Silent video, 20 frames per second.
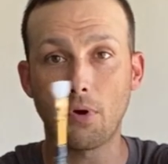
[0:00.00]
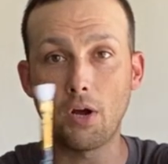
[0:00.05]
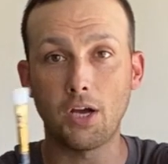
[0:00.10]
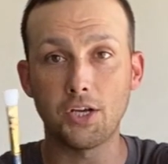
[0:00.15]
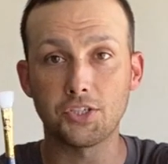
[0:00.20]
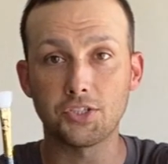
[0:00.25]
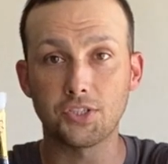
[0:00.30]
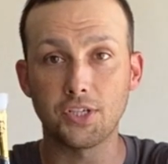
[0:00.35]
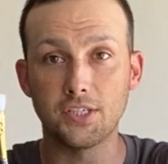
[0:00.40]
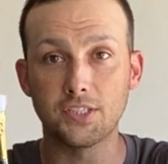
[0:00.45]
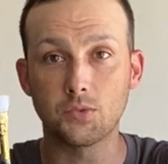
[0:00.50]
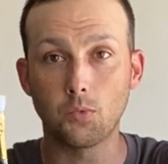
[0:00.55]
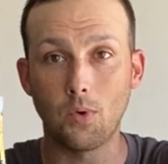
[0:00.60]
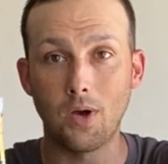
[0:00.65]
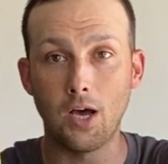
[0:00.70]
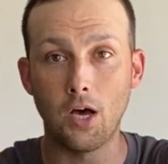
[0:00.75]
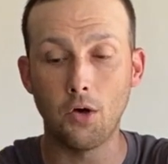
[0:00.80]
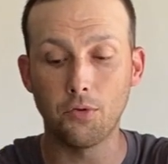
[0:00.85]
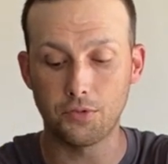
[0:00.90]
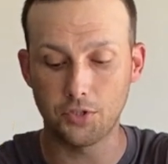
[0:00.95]
brush as
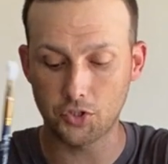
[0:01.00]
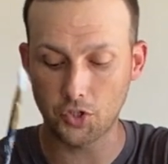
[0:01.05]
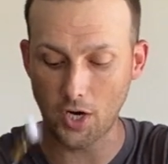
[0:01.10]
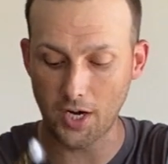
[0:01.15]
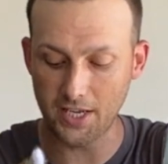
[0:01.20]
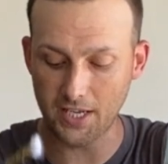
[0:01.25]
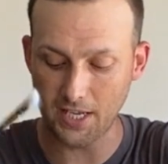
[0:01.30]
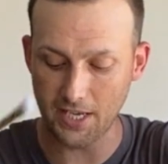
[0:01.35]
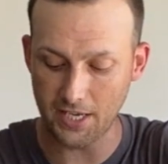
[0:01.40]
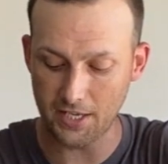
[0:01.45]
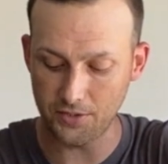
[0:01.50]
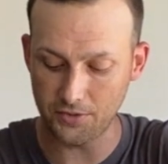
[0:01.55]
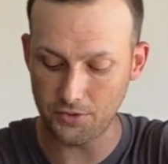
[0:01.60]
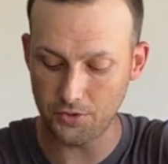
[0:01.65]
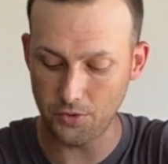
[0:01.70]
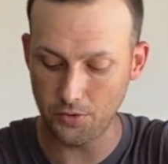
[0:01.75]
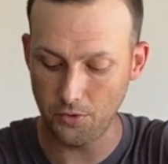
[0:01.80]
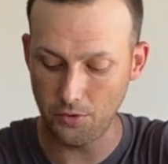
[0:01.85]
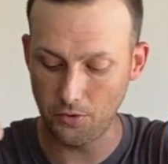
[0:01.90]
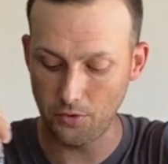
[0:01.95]
well to try to get
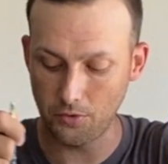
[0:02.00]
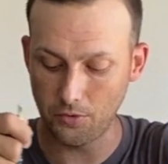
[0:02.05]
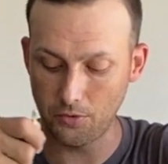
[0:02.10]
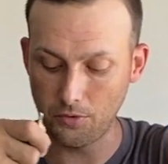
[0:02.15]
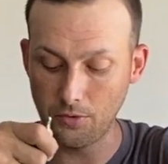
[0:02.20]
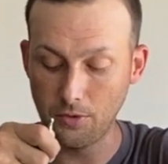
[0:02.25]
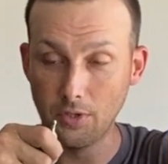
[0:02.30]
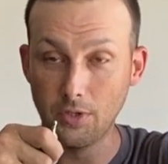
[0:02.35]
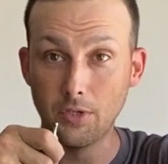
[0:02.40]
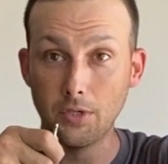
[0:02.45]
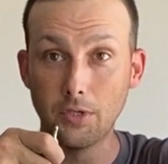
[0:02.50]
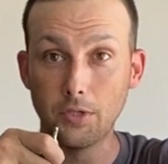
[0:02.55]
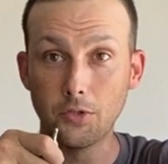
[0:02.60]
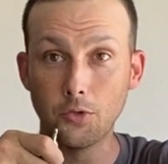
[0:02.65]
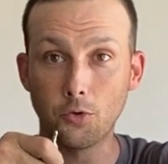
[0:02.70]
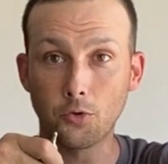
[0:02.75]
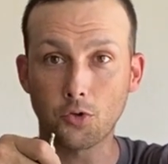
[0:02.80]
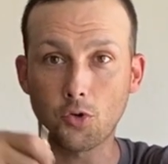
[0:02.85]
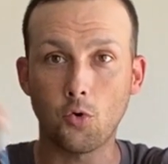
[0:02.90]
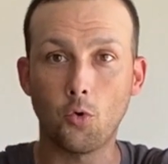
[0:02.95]
into little
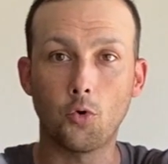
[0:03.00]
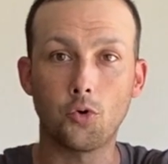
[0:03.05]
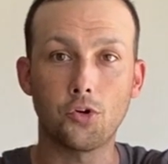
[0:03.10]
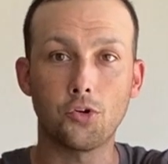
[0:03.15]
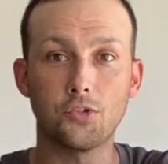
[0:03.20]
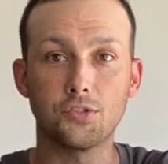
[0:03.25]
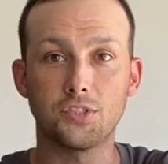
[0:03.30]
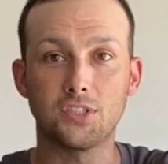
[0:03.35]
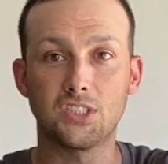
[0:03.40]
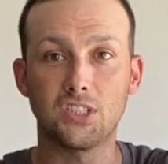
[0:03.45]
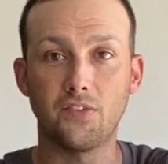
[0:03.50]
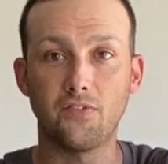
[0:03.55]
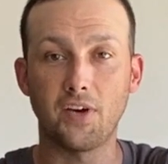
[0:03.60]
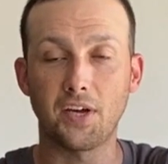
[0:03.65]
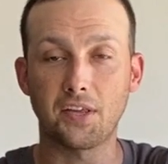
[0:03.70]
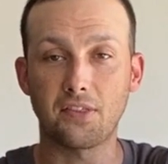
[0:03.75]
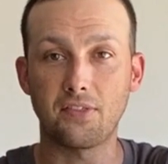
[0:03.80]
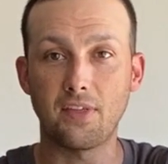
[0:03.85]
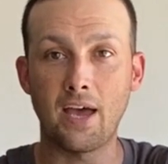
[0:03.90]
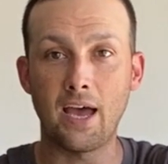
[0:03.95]
corners and stuff
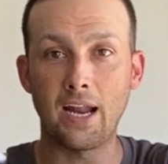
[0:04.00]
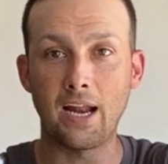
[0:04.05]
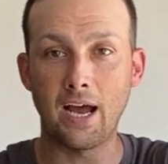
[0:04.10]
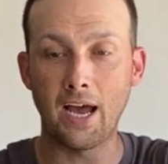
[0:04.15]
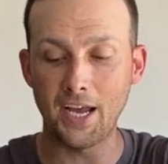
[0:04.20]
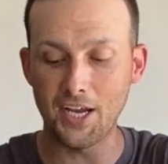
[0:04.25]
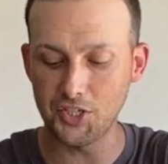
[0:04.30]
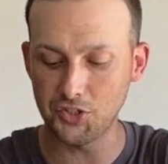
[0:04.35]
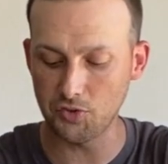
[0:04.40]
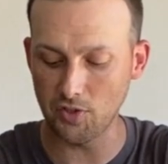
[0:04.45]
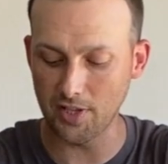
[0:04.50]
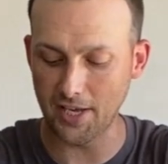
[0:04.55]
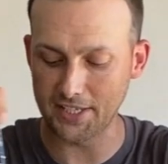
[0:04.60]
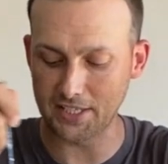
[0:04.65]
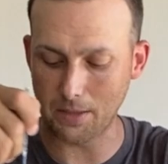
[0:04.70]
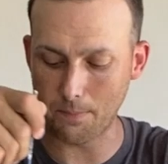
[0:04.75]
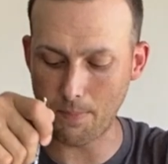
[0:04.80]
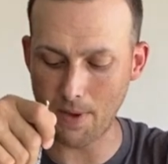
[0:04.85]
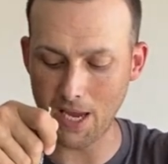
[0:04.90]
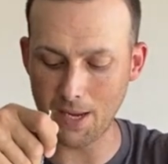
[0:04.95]
like that. I usually
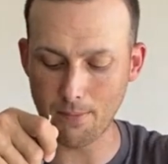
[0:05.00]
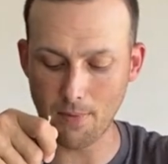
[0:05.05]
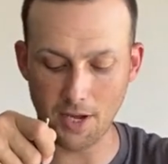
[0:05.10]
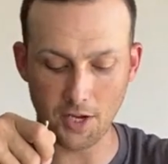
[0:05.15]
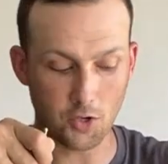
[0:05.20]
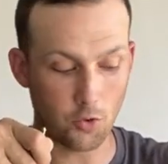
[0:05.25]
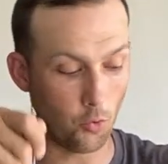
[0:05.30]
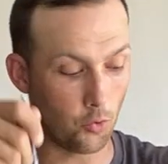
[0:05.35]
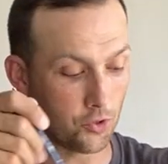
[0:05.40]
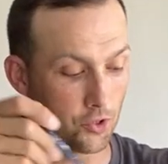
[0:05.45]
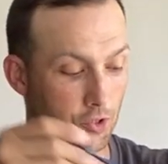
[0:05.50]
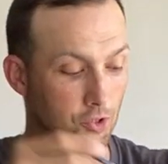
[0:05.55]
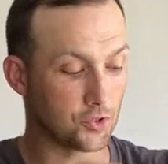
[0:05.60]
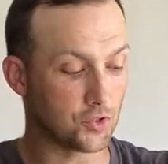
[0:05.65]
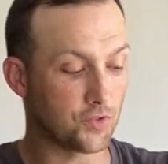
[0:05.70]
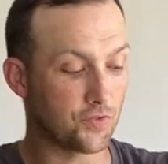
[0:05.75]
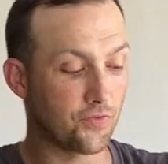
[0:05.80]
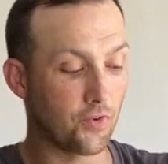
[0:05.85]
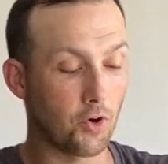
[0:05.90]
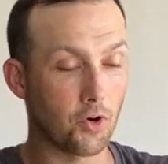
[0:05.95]
like to paint my
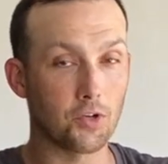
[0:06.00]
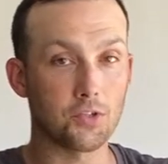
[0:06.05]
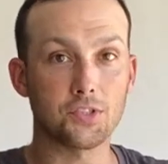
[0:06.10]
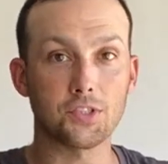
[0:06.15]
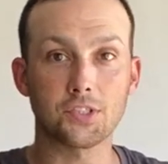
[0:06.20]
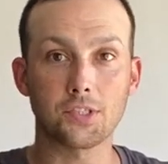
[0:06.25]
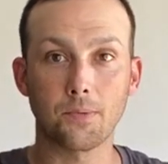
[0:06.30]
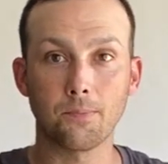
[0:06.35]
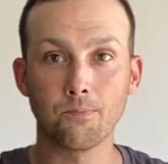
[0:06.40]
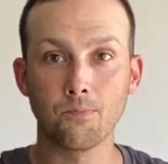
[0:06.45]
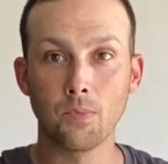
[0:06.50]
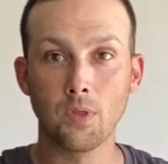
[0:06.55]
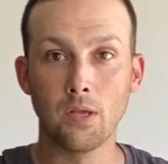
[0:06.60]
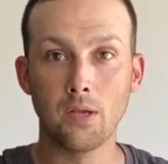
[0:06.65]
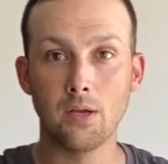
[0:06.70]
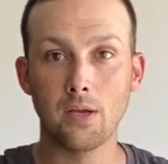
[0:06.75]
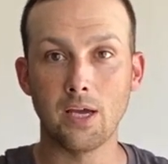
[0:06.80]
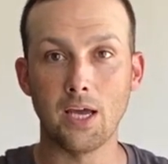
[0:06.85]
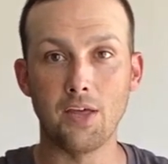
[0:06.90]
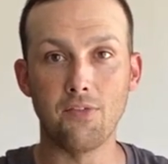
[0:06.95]
corners first,
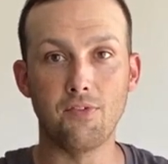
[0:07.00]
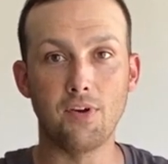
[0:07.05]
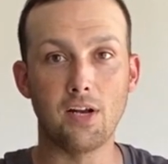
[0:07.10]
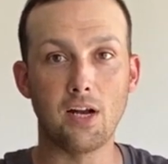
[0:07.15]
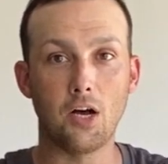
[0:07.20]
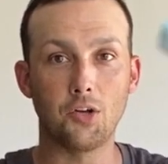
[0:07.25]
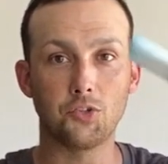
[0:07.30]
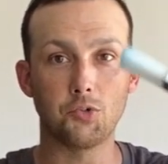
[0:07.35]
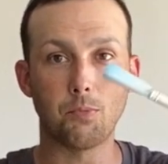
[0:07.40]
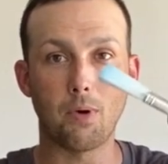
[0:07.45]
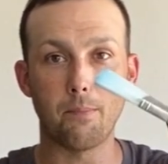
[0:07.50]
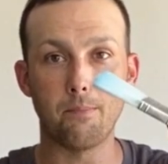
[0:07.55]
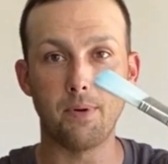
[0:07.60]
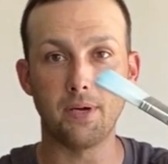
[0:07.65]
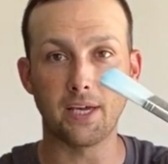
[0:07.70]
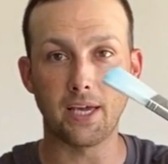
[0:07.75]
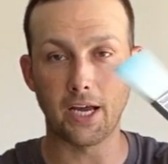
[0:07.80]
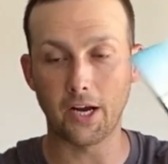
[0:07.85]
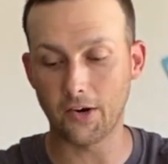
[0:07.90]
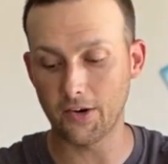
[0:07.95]
and then I'll do my
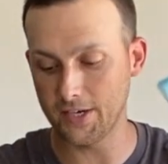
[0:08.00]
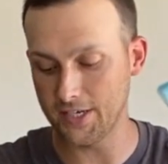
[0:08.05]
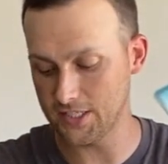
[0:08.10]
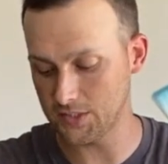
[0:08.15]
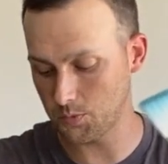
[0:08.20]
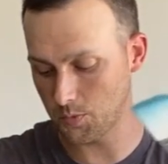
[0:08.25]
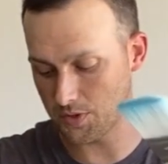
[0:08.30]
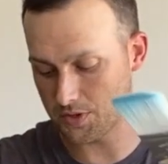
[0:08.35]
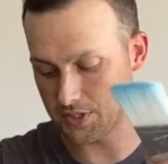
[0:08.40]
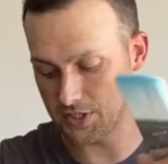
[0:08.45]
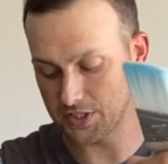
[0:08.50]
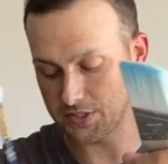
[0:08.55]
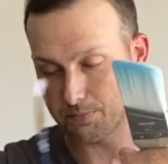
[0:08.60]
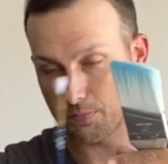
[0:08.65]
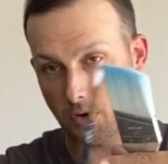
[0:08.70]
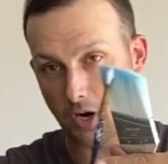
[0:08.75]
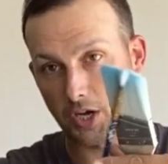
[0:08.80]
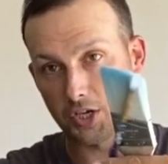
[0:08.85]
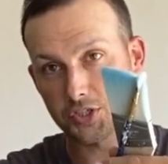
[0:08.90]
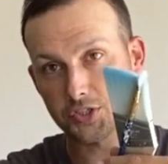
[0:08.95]
big areas with this
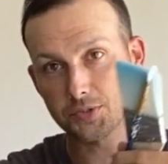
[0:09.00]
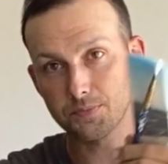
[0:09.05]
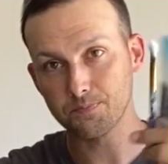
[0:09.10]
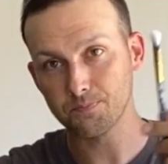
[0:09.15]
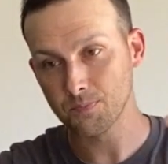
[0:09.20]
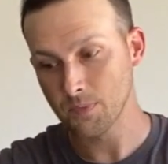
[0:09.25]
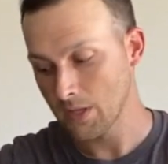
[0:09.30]
brush.